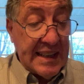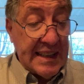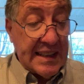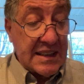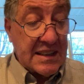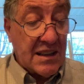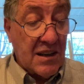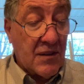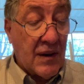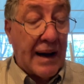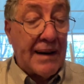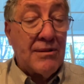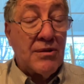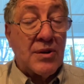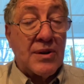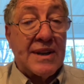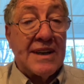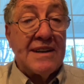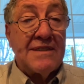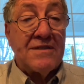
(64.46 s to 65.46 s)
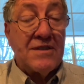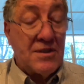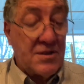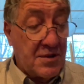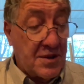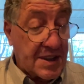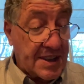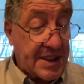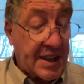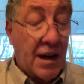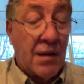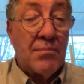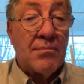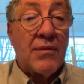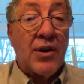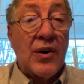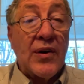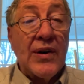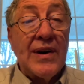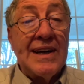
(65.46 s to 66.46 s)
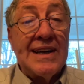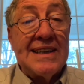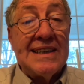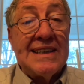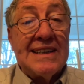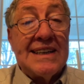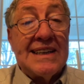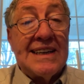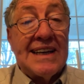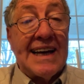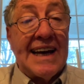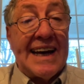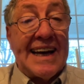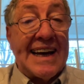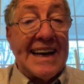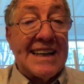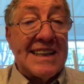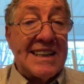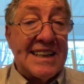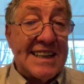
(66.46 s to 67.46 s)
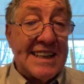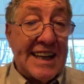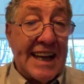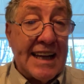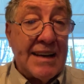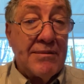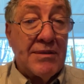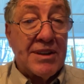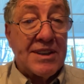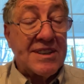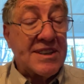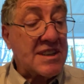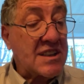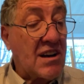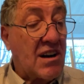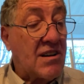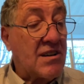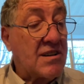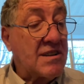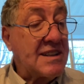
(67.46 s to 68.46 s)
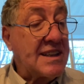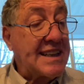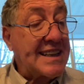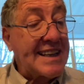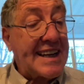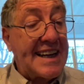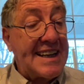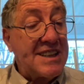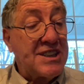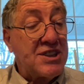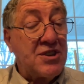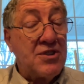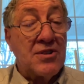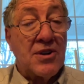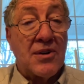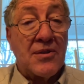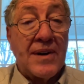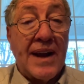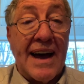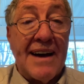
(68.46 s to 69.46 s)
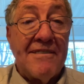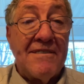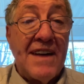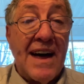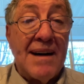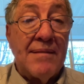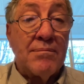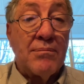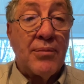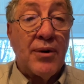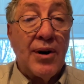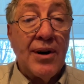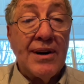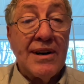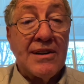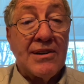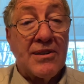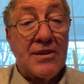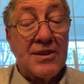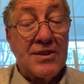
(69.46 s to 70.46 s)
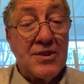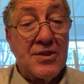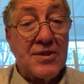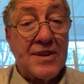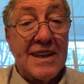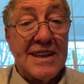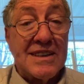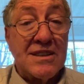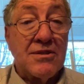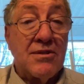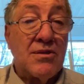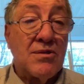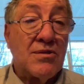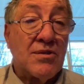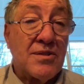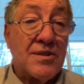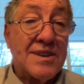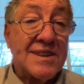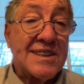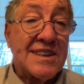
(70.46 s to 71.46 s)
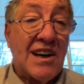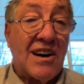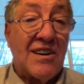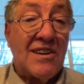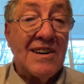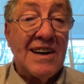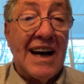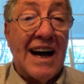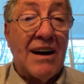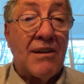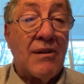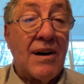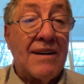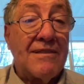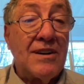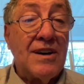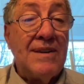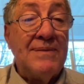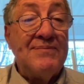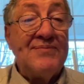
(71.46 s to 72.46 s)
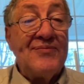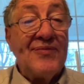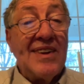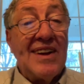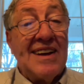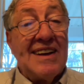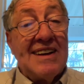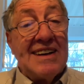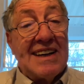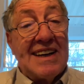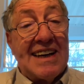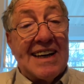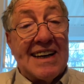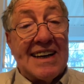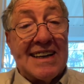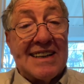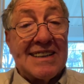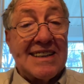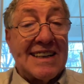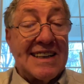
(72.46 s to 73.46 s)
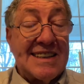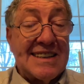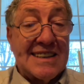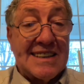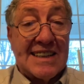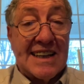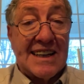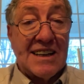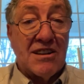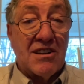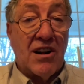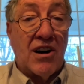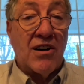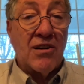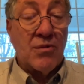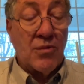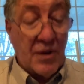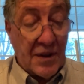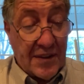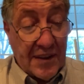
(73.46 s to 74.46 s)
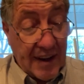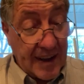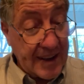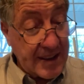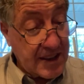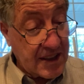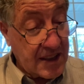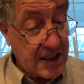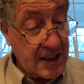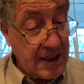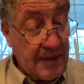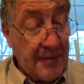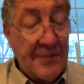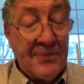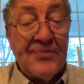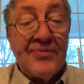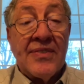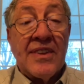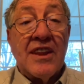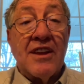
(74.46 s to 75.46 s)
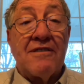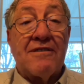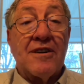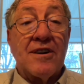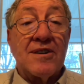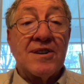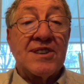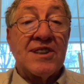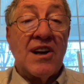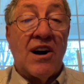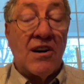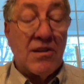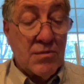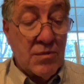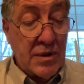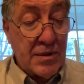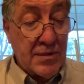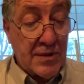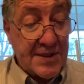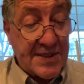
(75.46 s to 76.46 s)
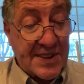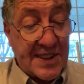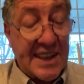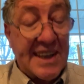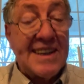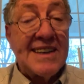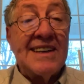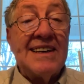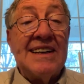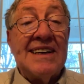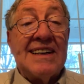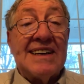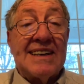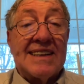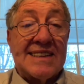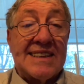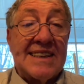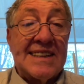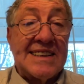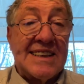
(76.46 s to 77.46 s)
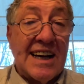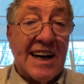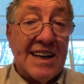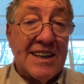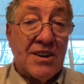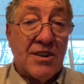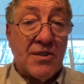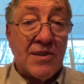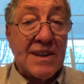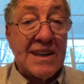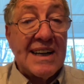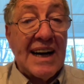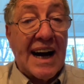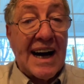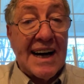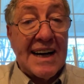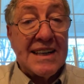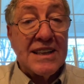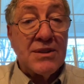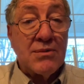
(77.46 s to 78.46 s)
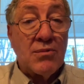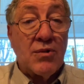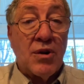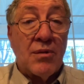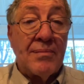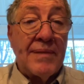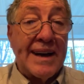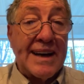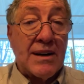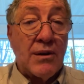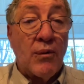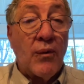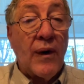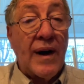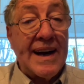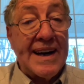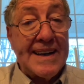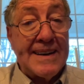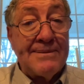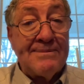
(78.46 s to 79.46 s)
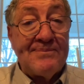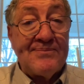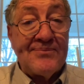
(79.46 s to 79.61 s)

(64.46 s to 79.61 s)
so I will give you the number and the name of the song in case you don't have that book or you can Google the song, however, and can sing along with us. The first song we will sing is entitled God Will Make a Way.